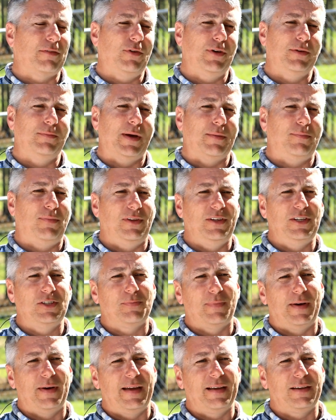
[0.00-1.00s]
ridden my police
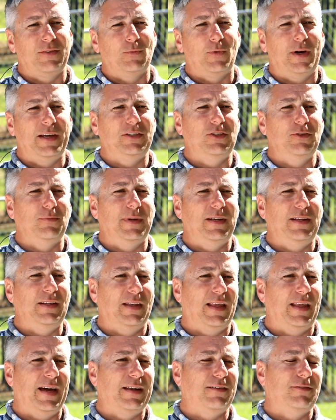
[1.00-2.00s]
bike on way too many
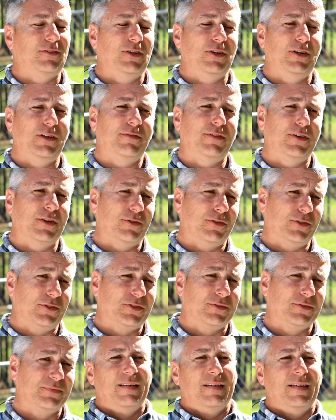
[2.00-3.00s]
line-of-duty
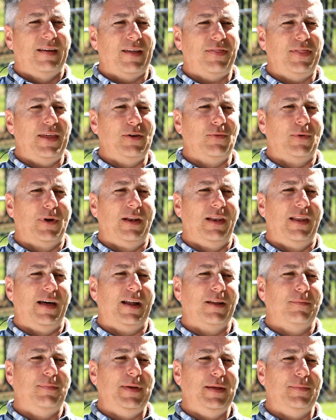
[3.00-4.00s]
funerals. I think what a
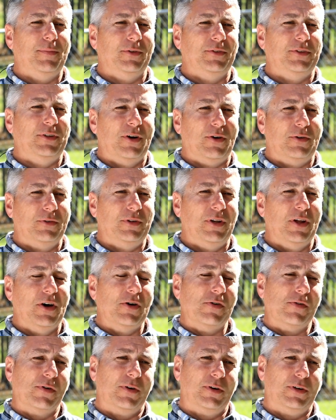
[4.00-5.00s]
lot of people don't
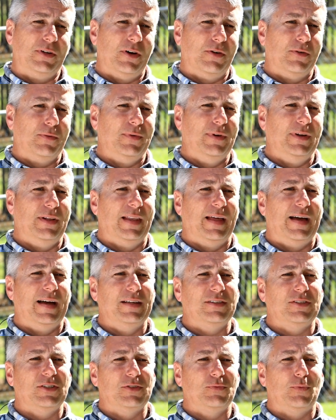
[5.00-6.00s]
know or don't
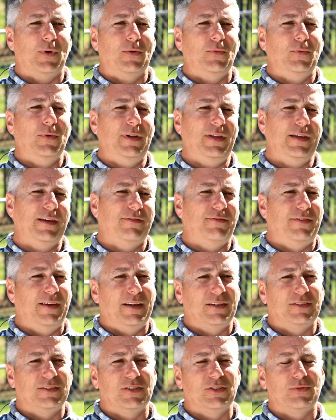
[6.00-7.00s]
realize is what really
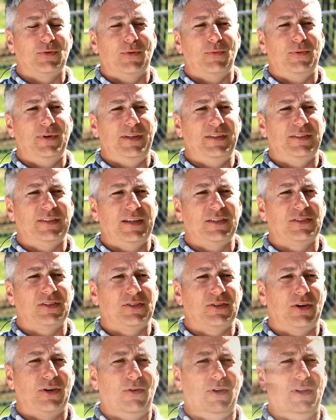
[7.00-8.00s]
affects us, what really takes a
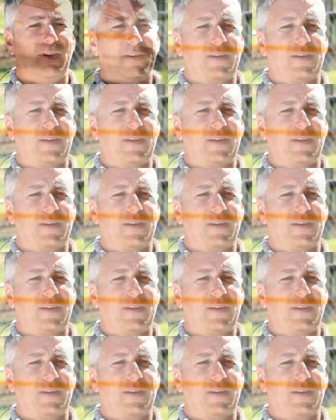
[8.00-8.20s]
toll on